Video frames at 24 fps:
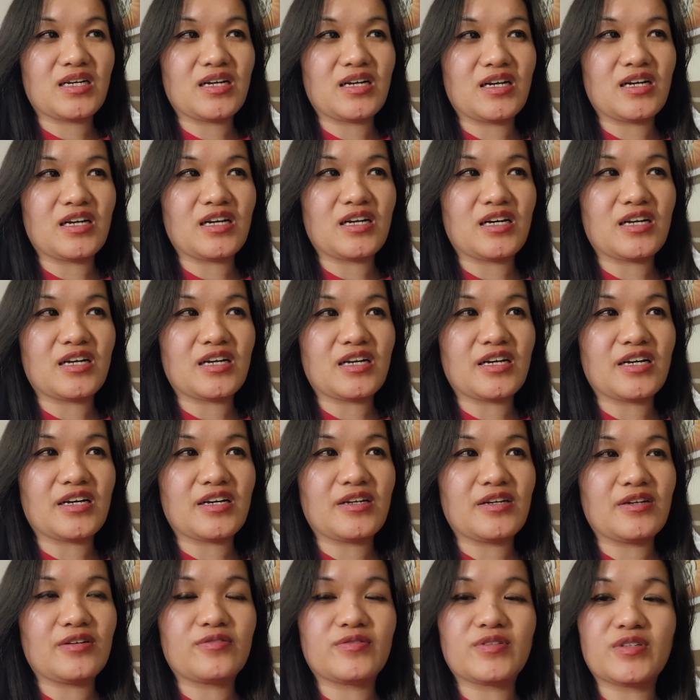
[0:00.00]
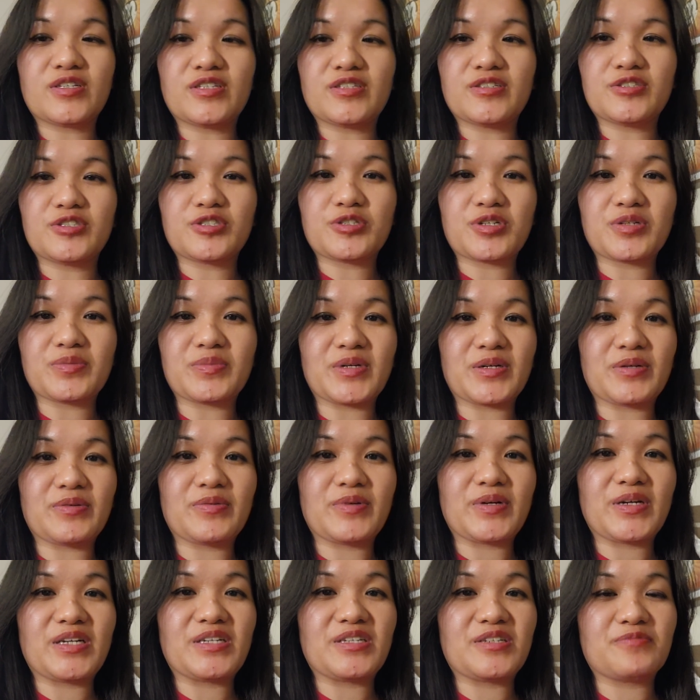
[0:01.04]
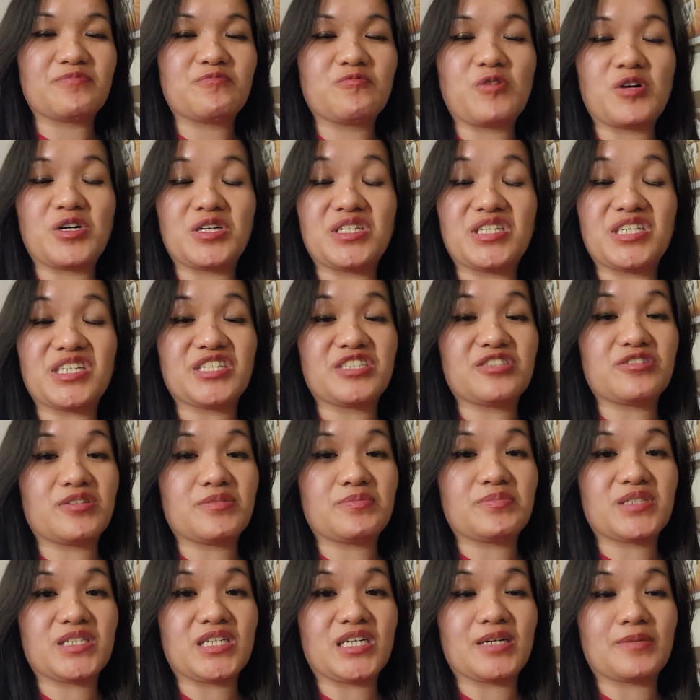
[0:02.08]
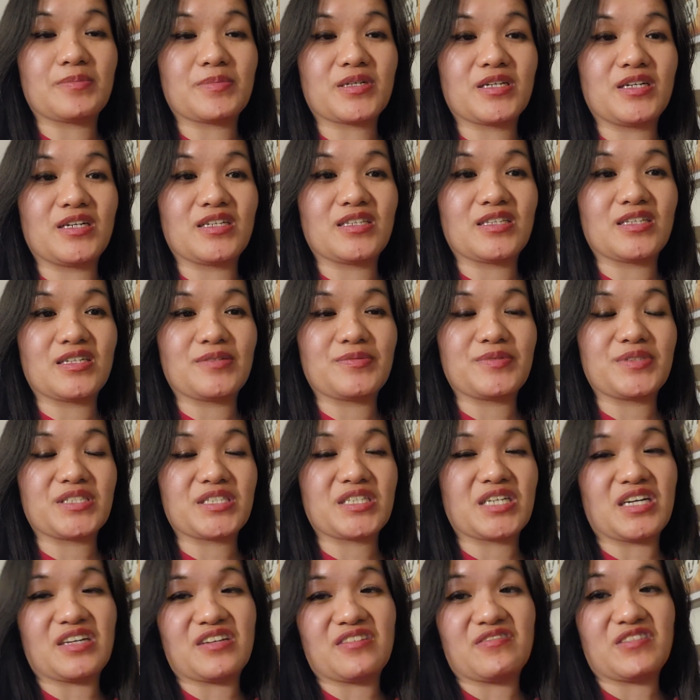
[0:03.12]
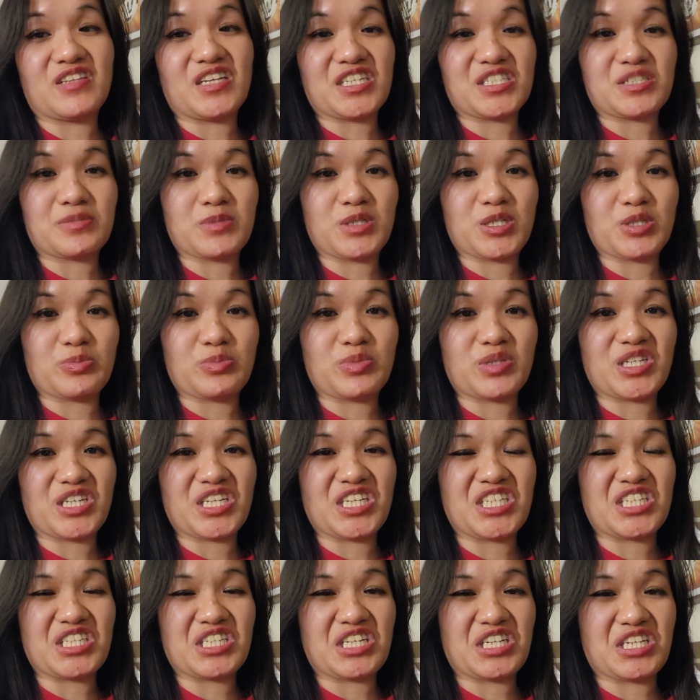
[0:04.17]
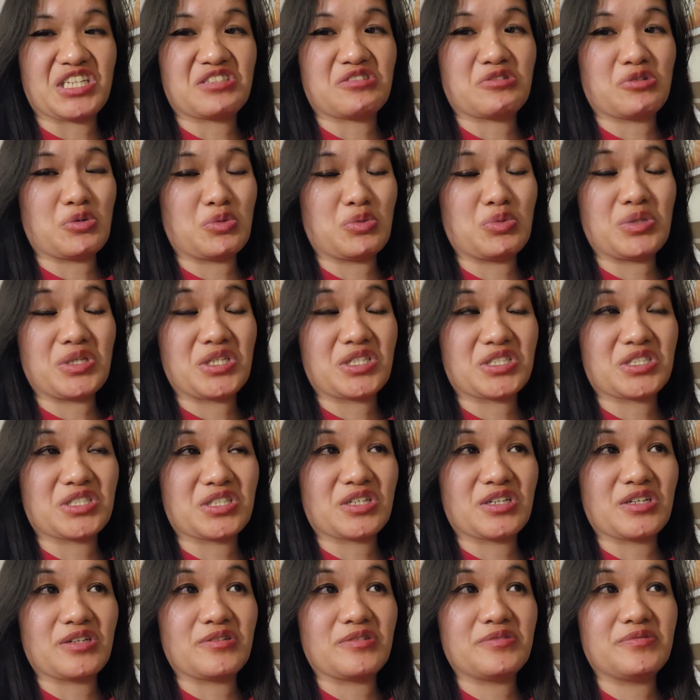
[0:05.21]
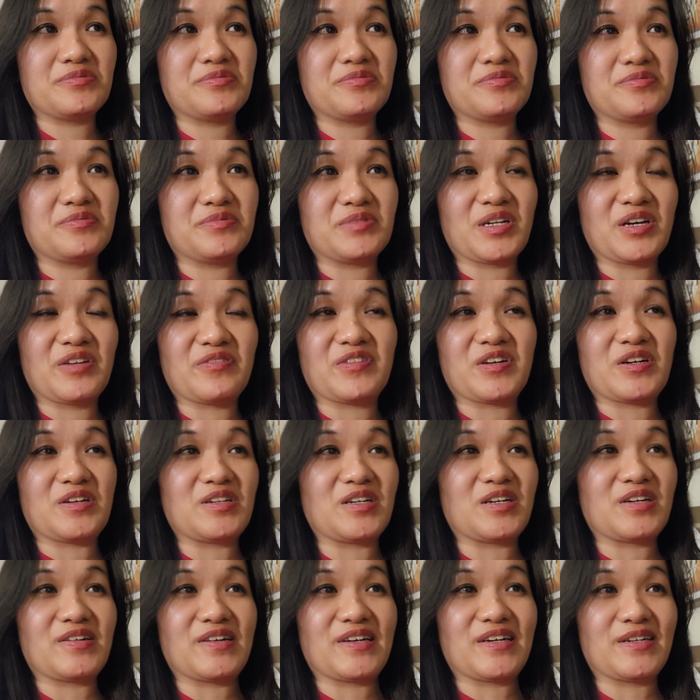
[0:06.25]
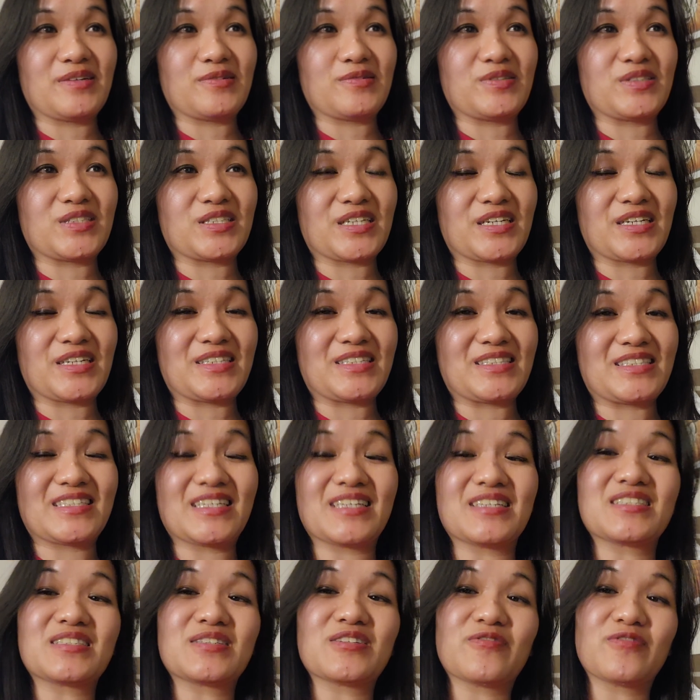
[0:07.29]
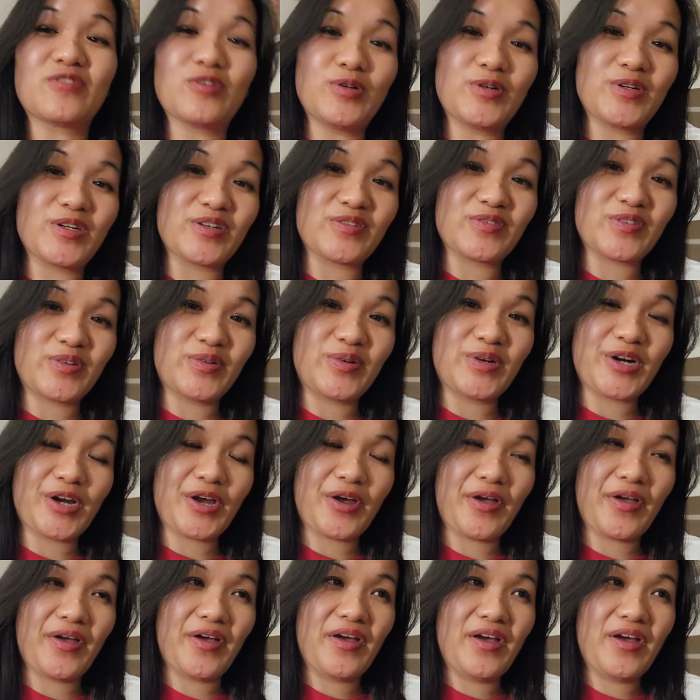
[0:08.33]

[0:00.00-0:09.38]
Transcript: I overall enjoyed my random one-day trip to EPCOT that was kind of last minute planned like 2 weeks ago when I found out Ida was getting sent to Florida for work.